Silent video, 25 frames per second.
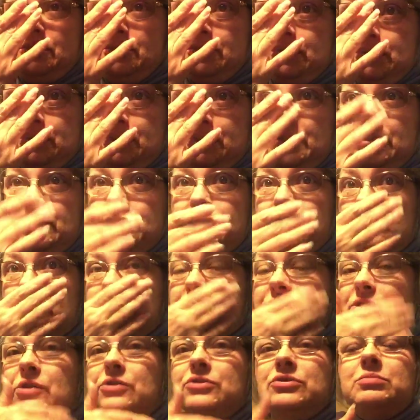
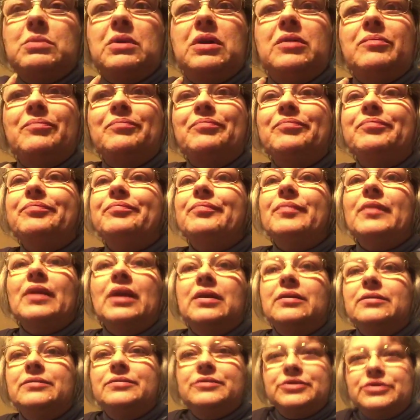centers. Excuse me.
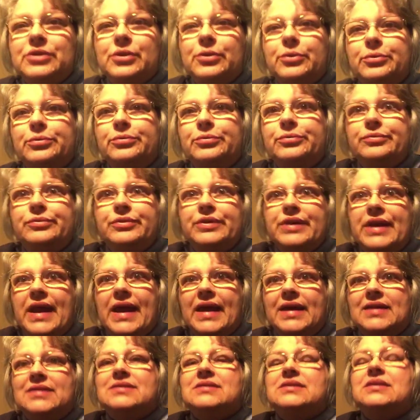So
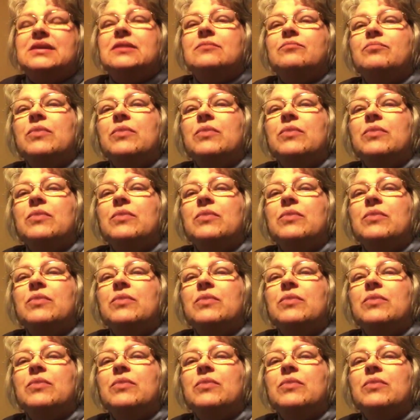nasty.